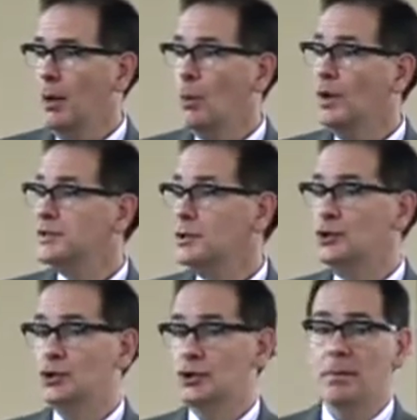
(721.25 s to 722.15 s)
was
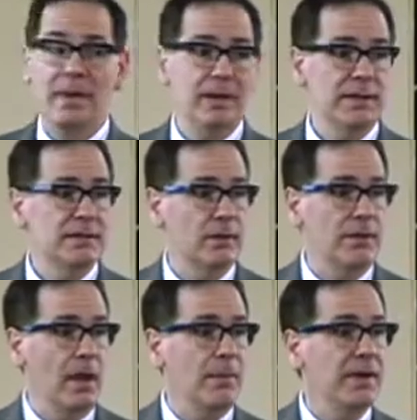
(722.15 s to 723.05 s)
tremendous for
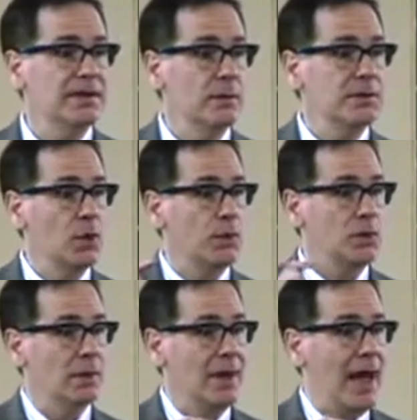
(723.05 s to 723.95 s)
them because it was going
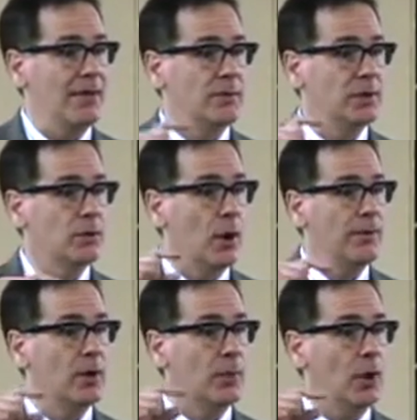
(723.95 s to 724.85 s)
to allow them to grow
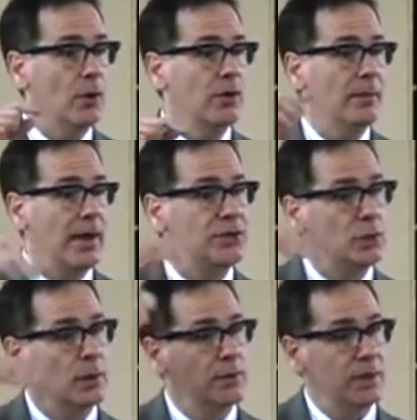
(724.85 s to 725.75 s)
their program by
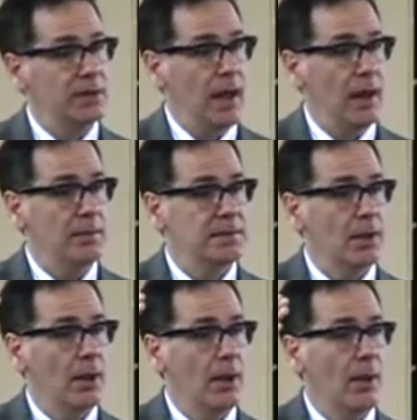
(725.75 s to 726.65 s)
2 or 3 times
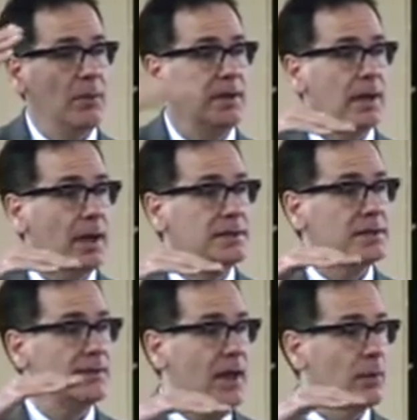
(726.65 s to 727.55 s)

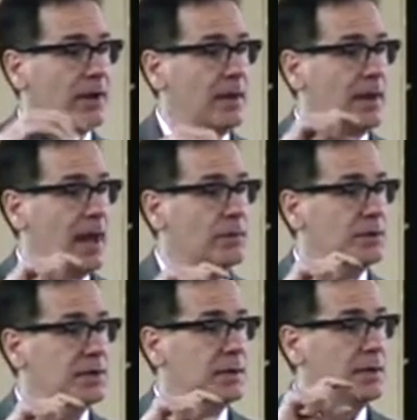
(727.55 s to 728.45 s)
because they were going to be
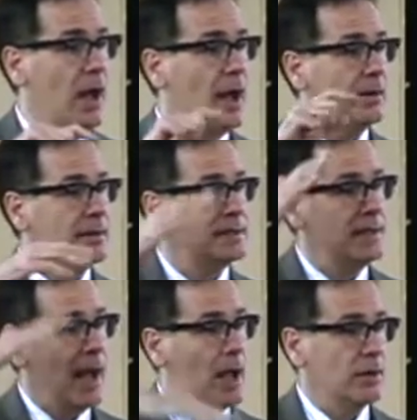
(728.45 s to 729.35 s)
able to not
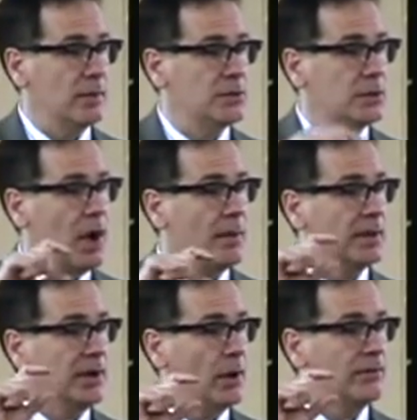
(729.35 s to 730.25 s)
see outcomes drop
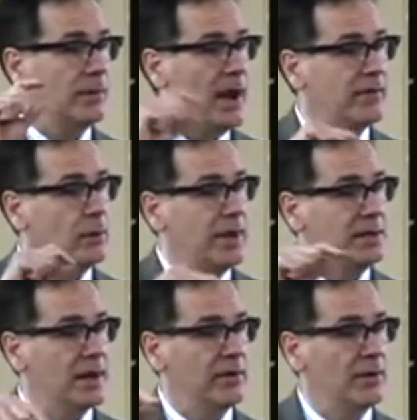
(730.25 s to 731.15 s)
that go from every
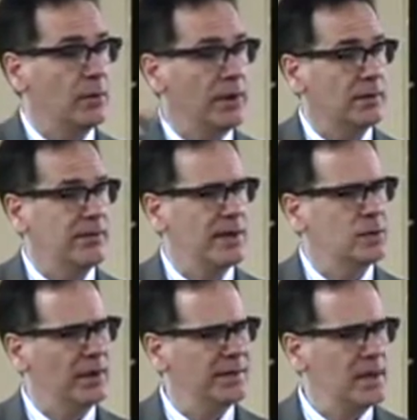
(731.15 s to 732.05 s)
week to every other week in
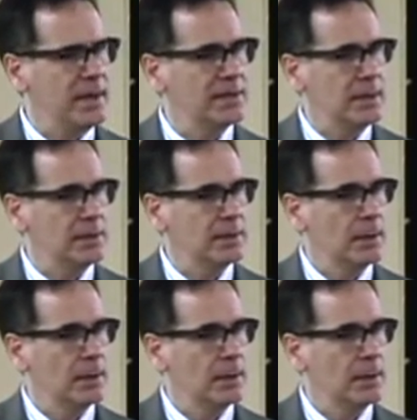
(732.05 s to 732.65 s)
phase 1. Does that make sense?